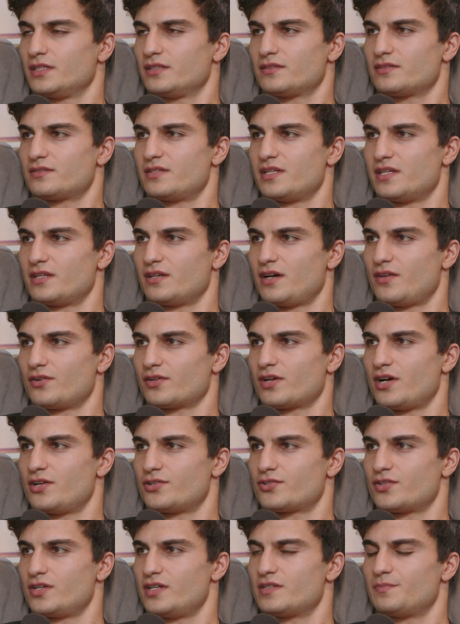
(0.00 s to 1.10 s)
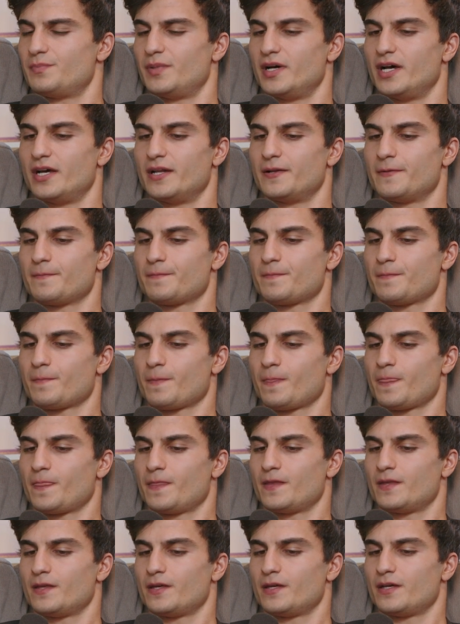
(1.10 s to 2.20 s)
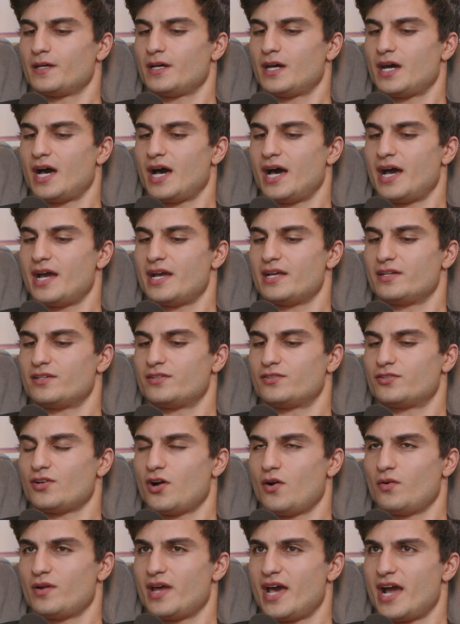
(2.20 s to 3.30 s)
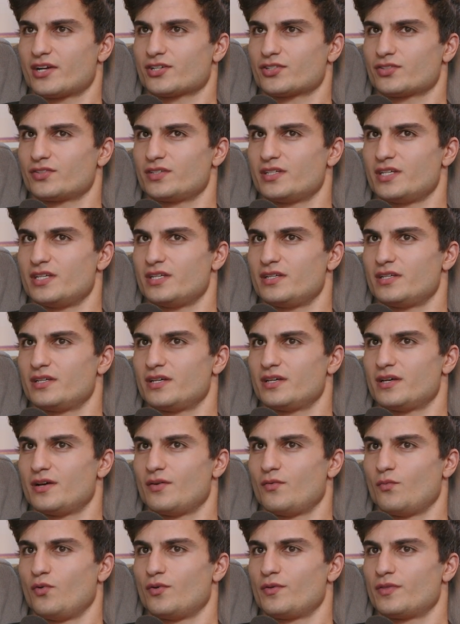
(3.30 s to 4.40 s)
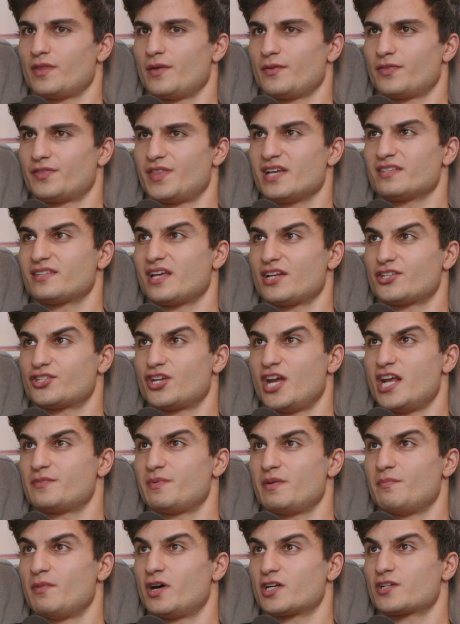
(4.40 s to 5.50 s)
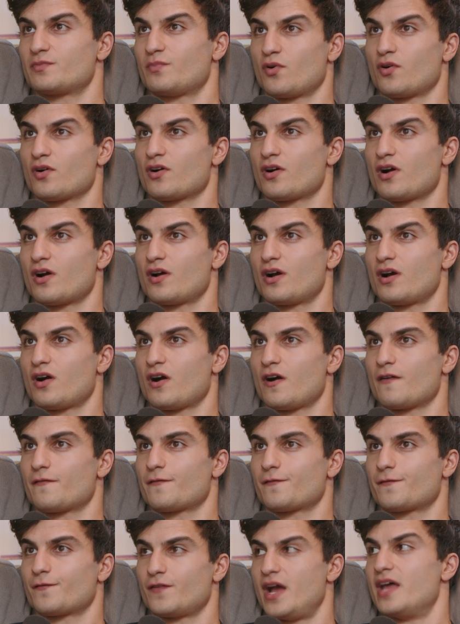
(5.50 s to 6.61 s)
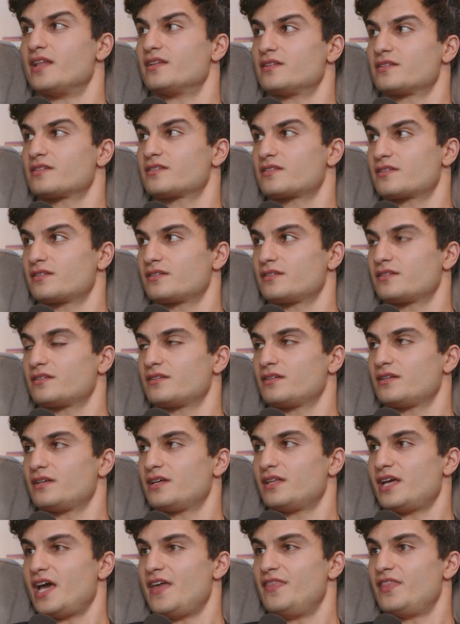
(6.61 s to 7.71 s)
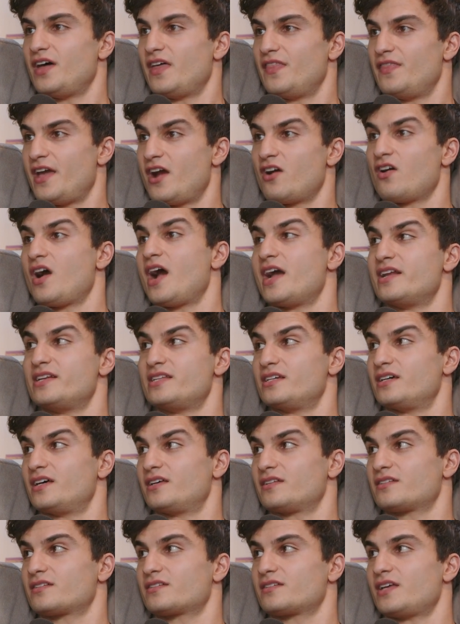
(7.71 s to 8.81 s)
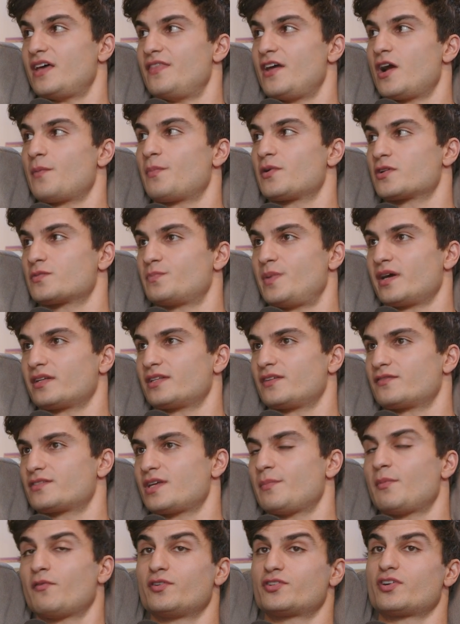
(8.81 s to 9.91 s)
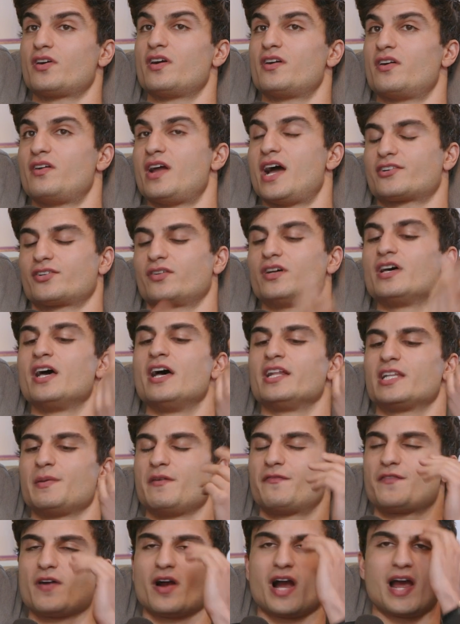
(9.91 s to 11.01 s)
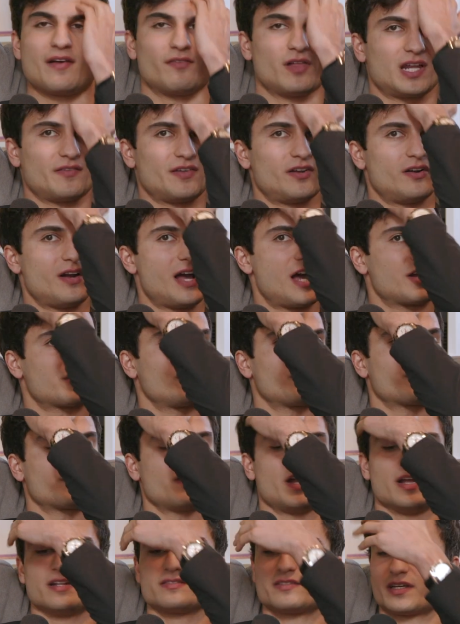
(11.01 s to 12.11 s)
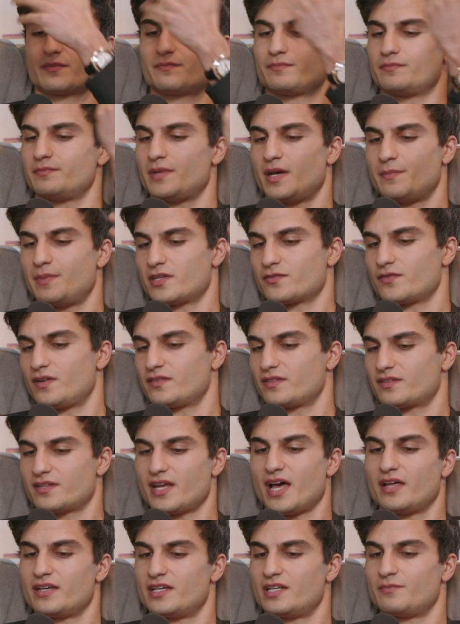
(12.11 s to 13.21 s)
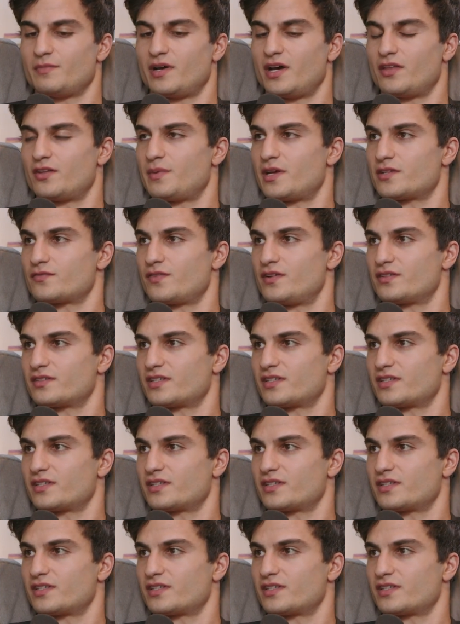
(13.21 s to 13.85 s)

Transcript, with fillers: seeing other countries, but I don't actually. the things that change me much more are friends. Yeah. And the, their ideas and their perspectives, some of which are international. To be fair, I have a lot of international friends. Like my best friend's Italian, my other best friend's